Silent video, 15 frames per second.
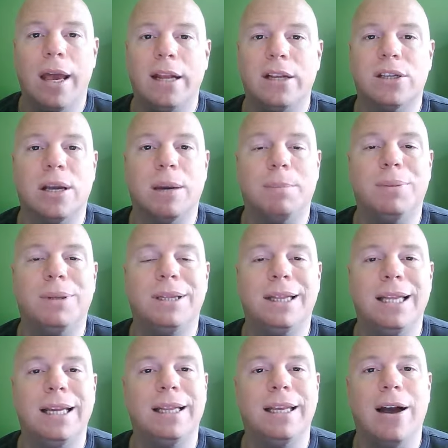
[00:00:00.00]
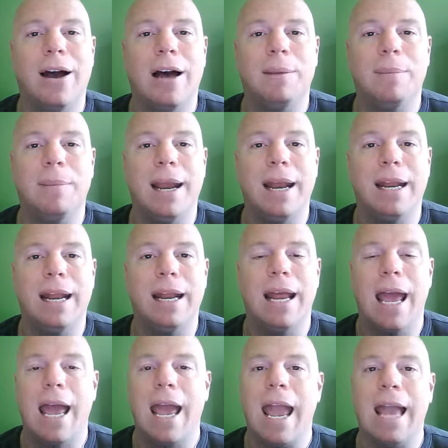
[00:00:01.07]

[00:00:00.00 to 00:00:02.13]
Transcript: it is completely automated,